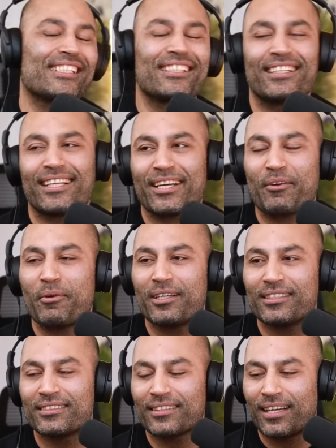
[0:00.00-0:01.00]

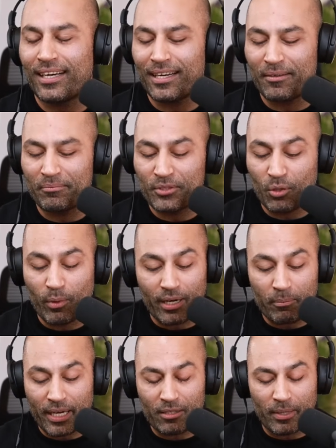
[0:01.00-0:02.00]
Likewise. So
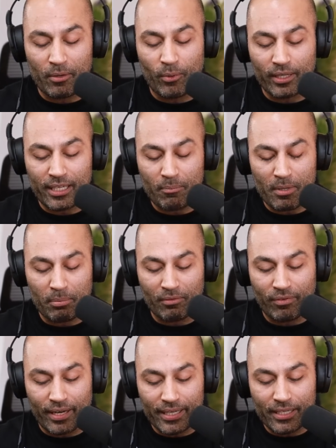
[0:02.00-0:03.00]
by the way, where can people
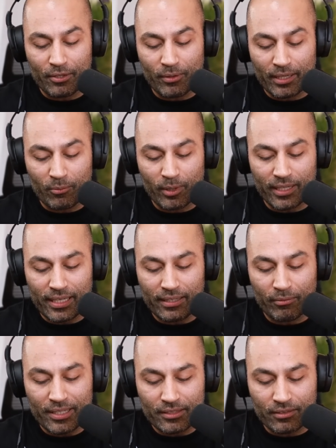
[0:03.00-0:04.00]
find you and where can they
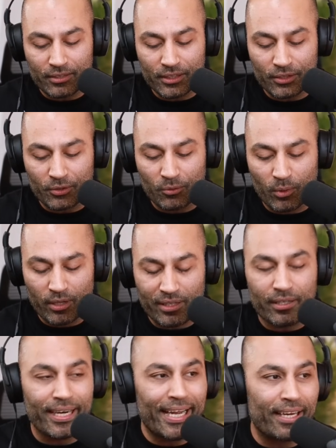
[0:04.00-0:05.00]
reach out to you? What are
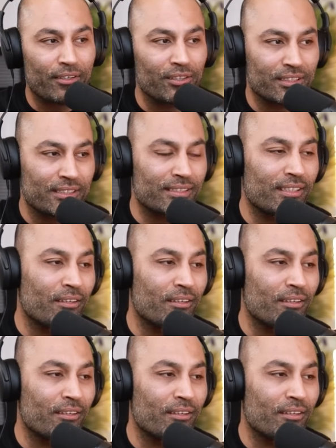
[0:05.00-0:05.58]
your handles and stuff?